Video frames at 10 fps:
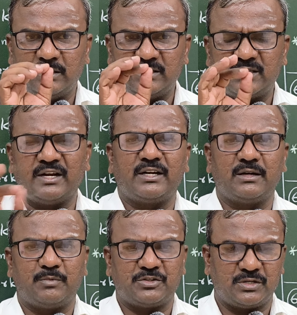It is
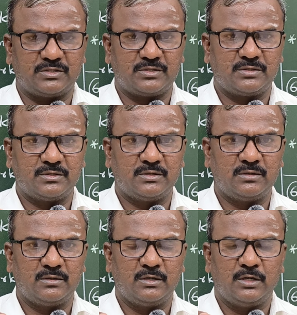100%.
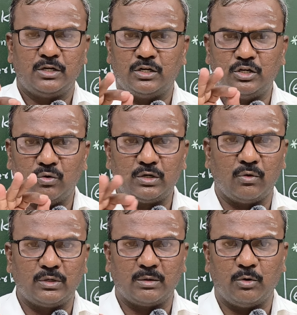No
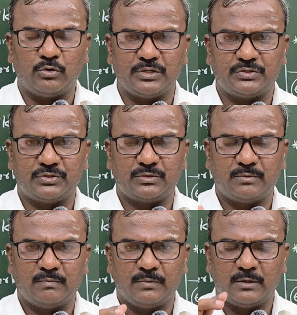doubt about it.
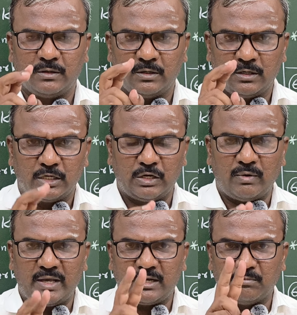
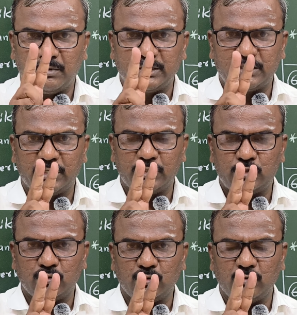Now I
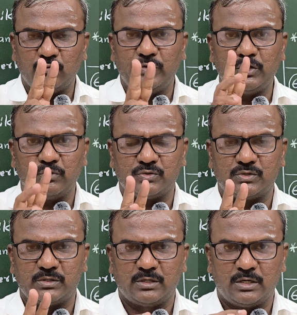completed 2
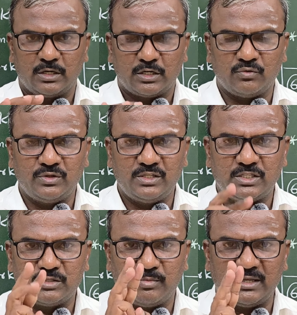videos. Now
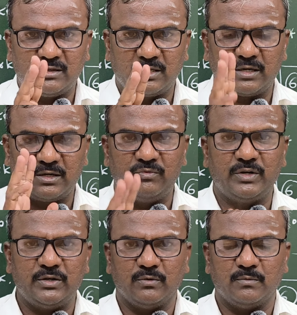this is my 3rd
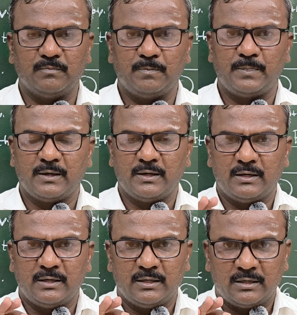video.
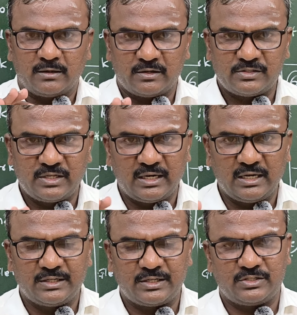
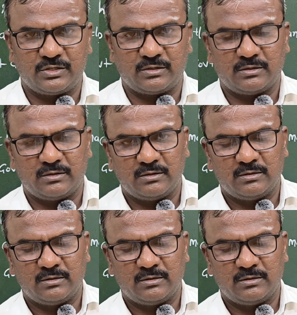Russian literature.